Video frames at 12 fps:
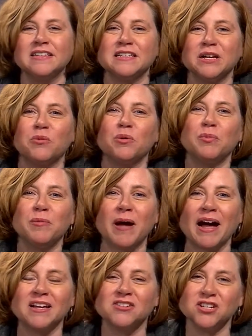So we'll be
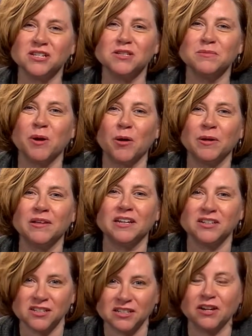back in just a moment.
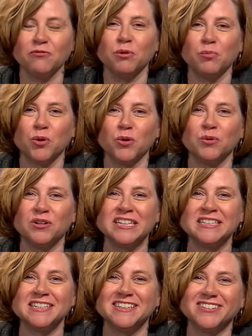Legislative Report will
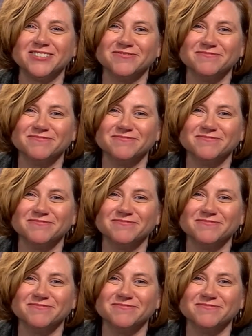continue.